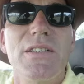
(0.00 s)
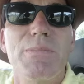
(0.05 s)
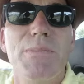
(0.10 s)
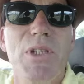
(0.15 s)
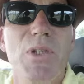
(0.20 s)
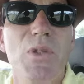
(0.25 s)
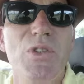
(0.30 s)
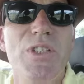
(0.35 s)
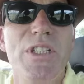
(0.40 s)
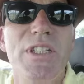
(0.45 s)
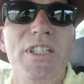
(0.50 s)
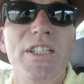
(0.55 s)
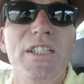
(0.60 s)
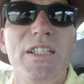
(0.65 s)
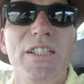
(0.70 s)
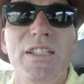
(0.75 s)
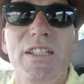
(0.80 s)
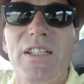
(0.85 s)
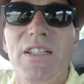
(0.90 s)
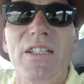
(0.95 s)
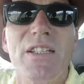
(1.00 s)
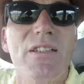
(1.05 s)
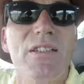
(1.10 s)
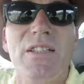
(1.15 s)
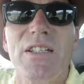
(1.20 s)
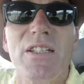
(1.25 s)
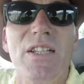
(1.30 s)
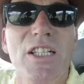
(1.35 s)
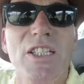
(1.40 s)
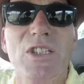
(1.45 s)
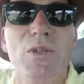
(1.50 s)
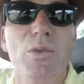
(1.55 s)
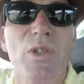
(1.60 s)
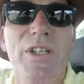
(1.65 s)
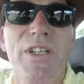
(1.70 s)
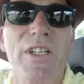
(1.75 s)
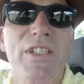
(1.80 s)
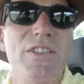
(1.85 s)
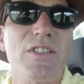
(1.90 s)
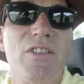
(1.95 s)
because he needed it in connection
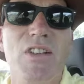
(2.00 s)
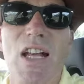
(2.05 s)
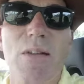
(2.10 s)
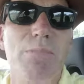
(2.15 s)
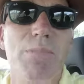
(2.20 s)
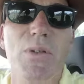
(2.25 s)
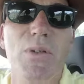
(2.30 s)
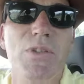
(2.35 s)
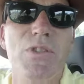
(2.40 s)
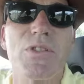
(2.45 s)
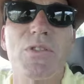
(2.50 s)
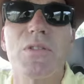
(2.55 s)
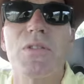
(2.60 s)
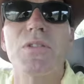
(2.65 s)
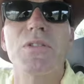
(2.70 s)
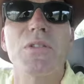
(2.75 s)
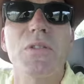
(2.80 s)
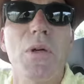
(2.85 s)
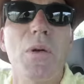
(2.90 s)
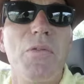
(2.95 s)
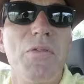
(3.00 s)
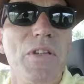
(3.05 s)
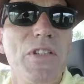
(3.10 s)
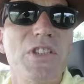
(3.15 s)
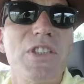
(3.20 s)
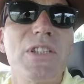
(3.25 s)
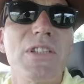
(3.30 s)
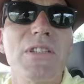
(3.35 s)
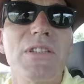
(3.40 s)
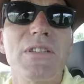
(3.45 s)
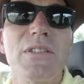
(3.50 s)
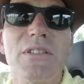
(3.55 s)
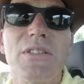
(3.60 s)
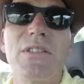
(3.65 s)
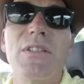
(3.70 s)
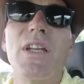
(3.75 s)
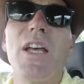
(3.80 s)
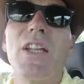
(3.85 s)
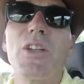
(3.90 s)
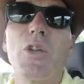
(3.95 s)
with his crab pots or fishing,
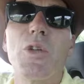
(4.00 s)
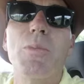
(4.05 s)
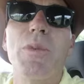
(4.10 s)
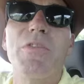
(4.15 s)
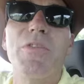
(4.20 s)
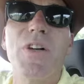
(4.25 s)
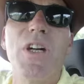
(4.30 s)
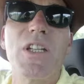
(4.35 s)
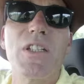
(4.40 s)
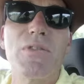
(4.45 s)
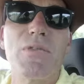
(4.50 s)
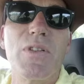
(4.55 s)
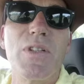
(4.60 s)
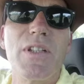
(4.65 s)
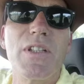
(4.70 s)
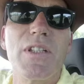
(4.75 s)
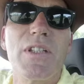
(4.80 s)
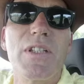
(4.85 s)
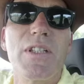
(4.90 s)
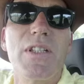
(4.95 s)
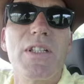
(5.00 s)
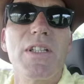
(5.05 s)
and could be fined for it.